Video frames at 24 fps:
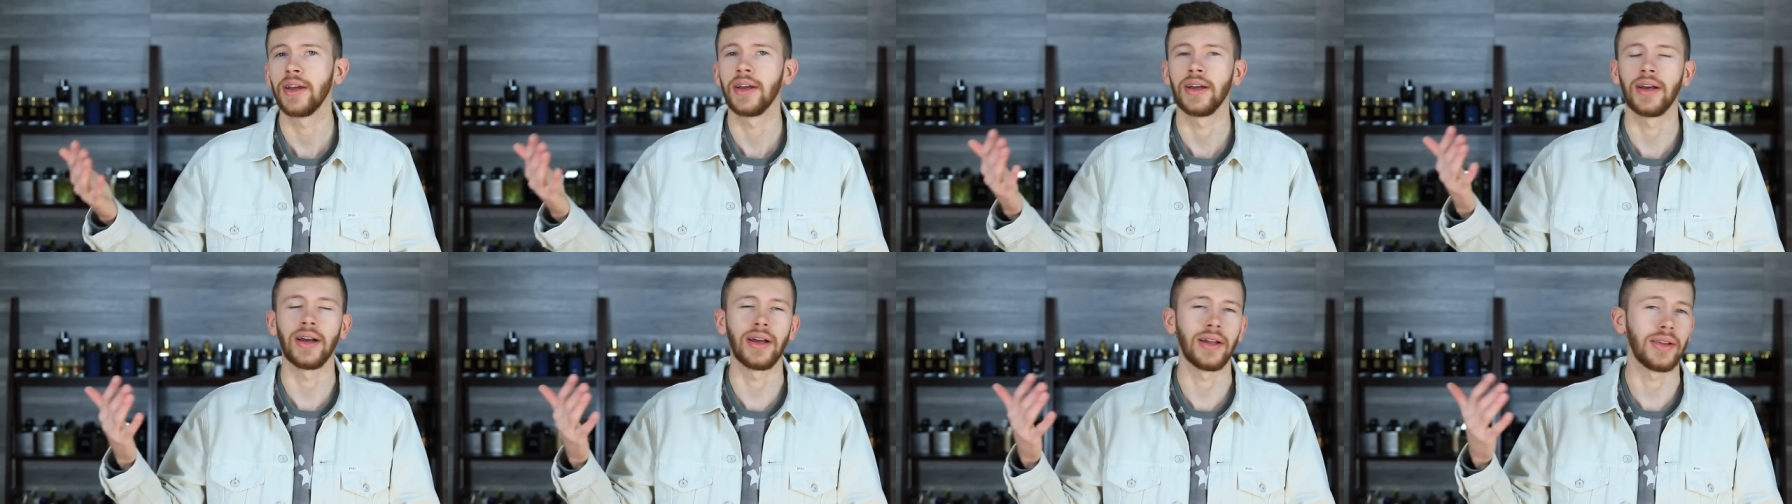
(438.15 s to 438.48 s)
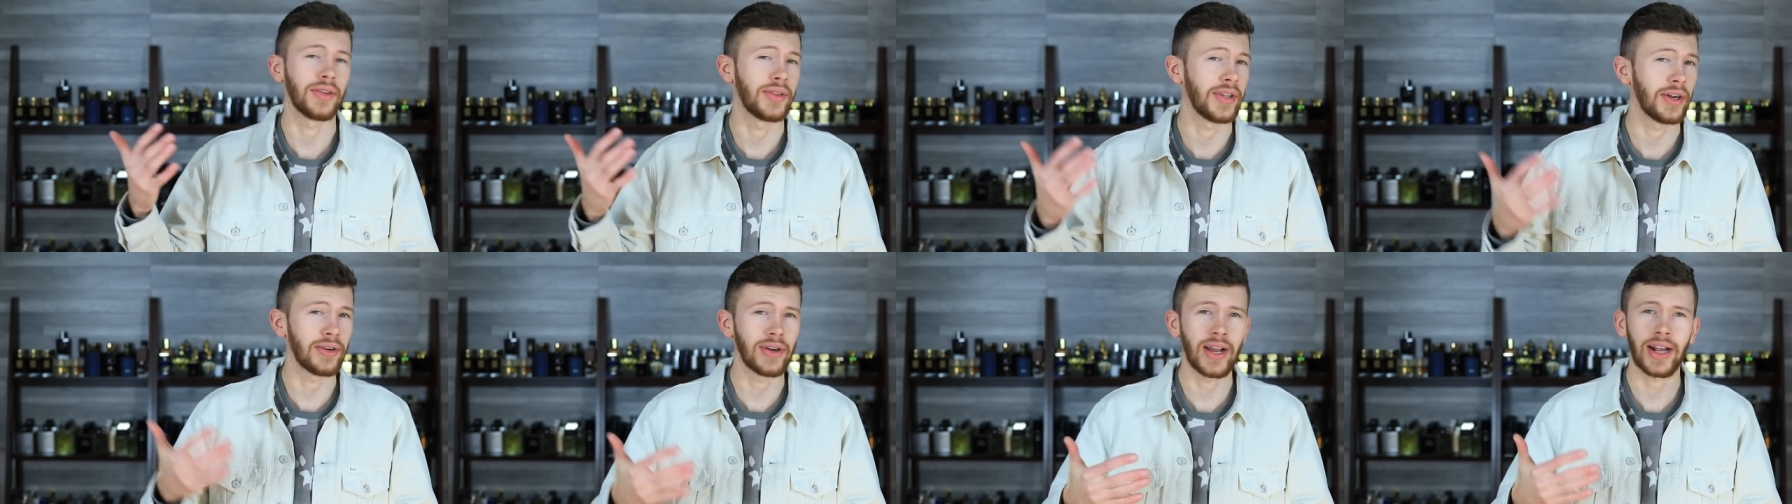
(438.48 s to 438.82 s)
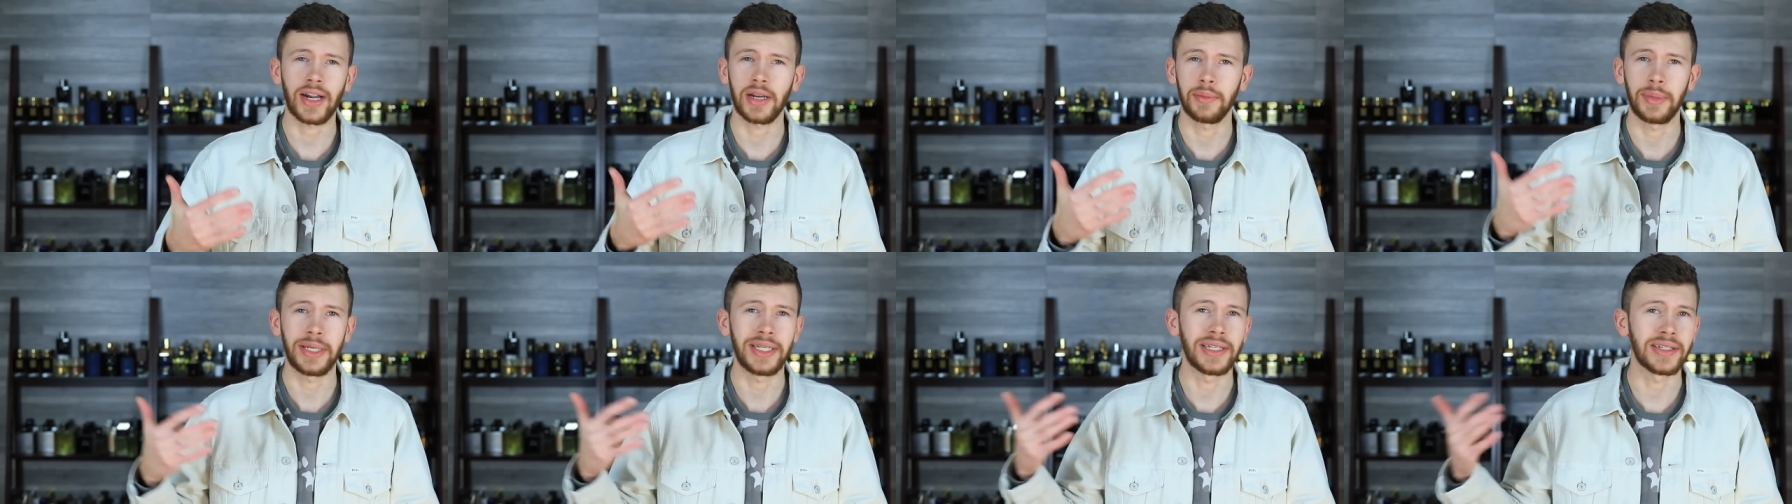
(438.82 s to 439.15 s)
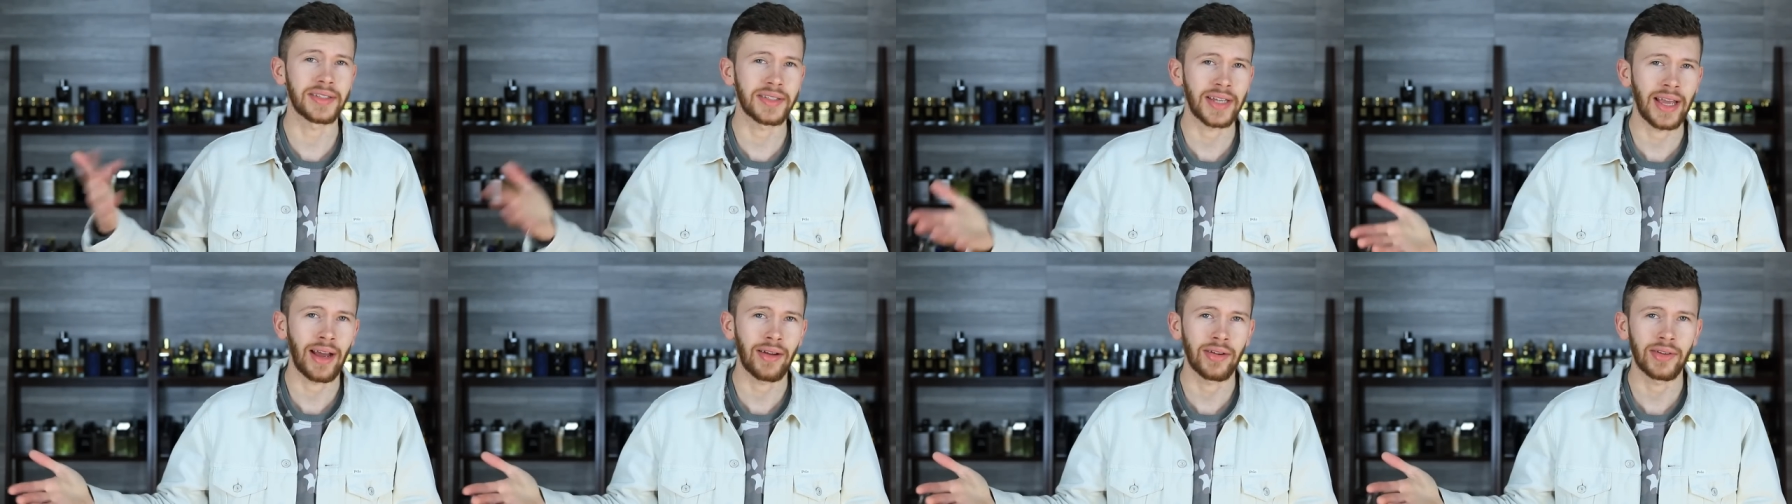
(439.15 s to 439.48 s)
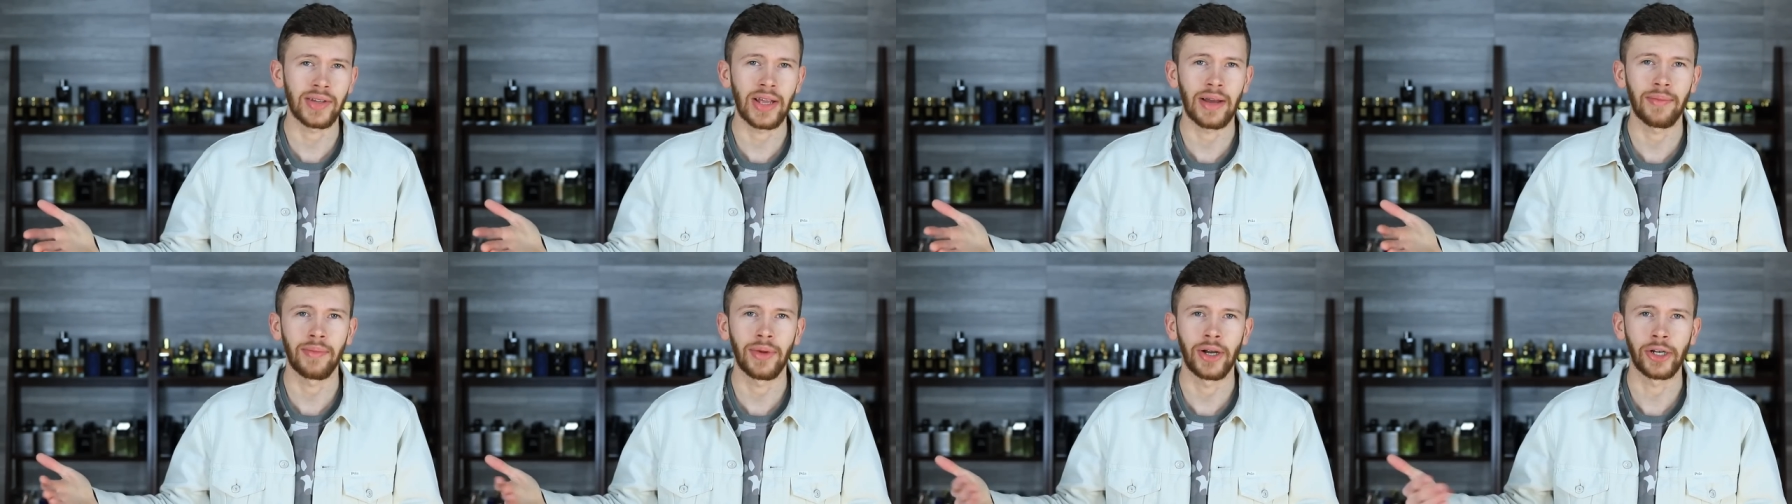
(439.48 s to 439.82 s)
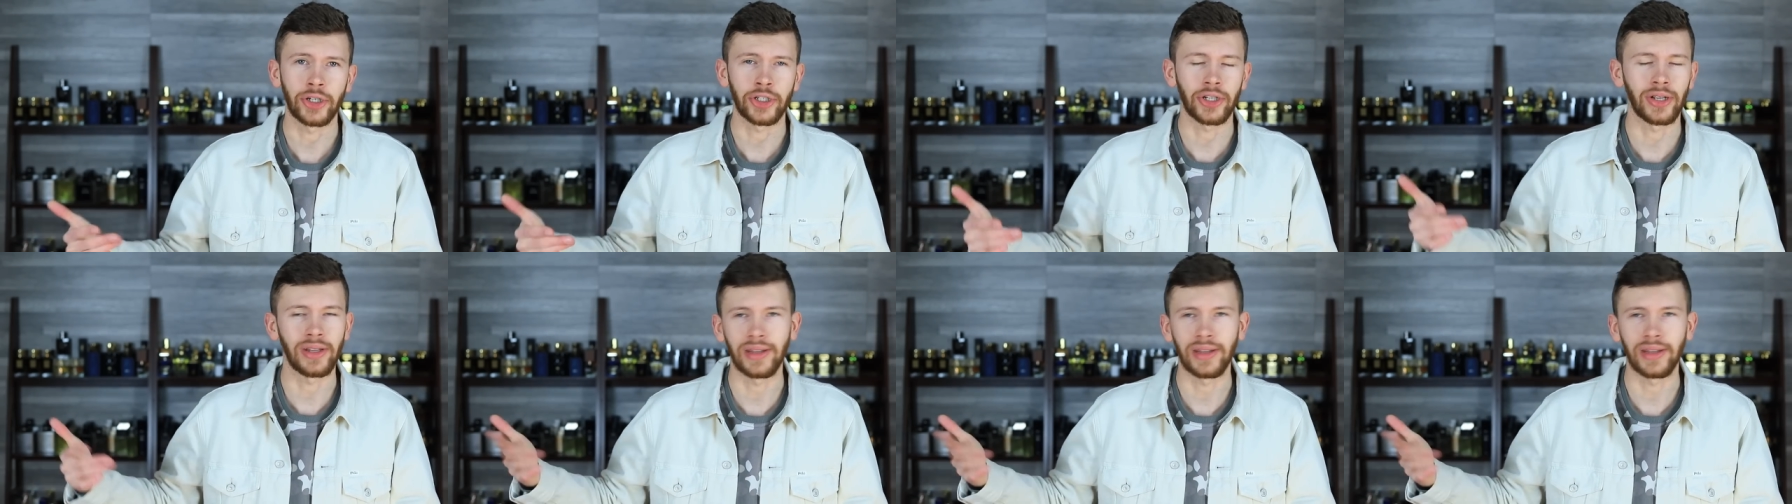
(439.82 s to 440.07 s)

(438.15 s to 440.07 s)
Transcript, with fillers: Uh, they're not going to be discounted that much.